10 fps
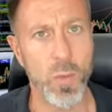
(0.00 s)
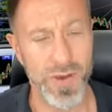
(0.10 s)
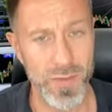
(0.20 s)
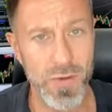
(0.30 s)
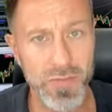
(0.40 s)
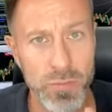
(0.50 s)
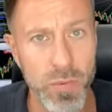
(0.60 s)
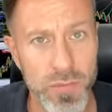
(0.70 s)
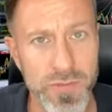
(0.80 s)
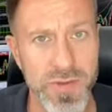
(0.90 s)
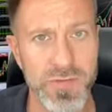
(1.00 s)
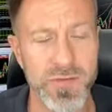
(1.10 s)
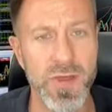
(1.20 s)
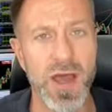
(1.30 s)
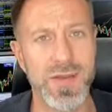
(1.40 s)
one of the most important things
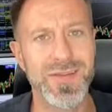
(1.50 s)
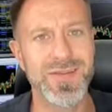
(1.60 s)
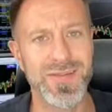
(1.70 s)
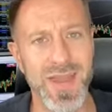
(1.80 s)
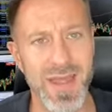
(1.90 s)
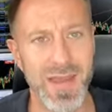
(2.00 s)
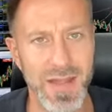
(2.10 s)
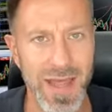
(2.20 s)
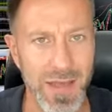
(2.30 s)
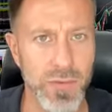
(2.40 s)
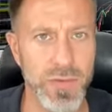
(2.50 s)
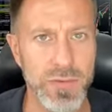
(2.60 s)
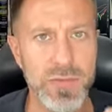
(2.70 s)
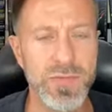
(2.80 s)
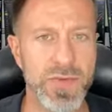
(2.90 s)
is to understand how
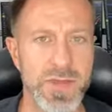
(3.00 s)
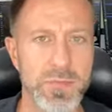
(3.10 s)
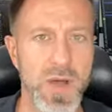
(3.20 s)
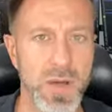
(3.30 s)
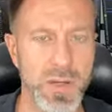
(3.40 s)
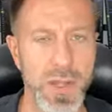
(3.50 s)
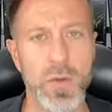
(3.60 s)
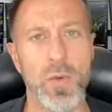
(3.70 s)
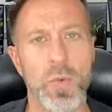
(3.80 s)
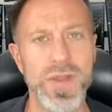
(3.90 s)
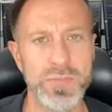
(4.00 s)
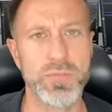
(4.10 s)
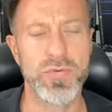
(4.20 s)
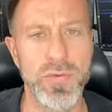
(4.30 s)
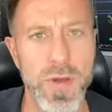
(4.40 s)
you see the market or
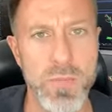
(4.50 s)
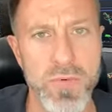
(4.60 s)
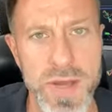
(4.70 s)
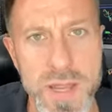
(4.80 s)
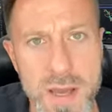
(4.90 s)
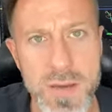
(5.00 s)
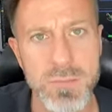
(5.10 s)
which primary